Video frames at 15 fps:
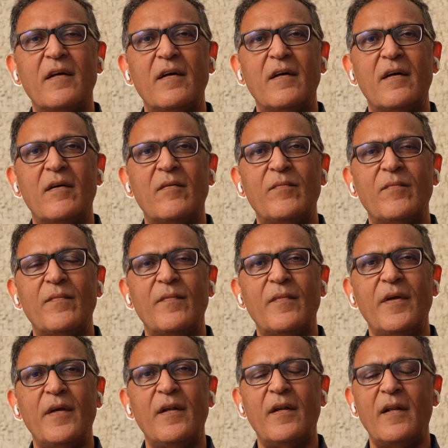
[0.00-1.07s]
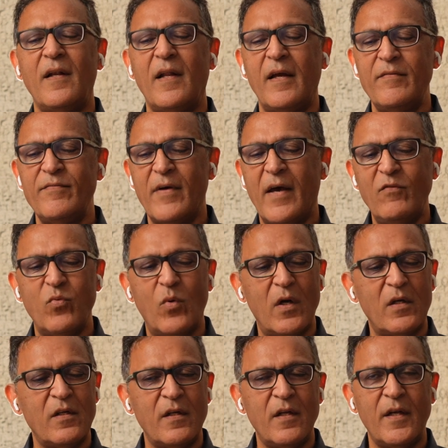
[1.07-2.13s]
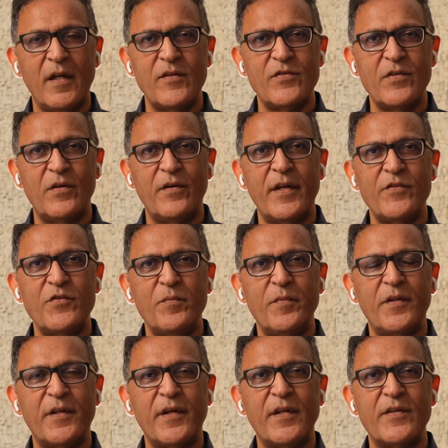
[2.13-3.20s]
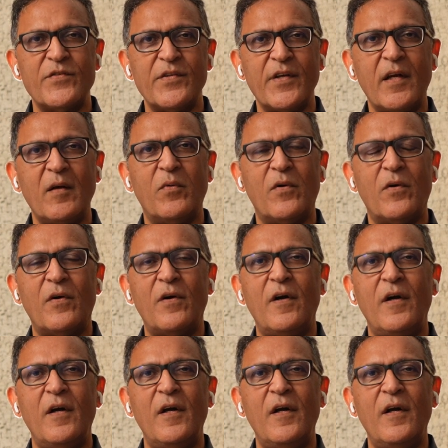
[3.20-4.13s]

and I've worked on a net zero energy building in Singapore,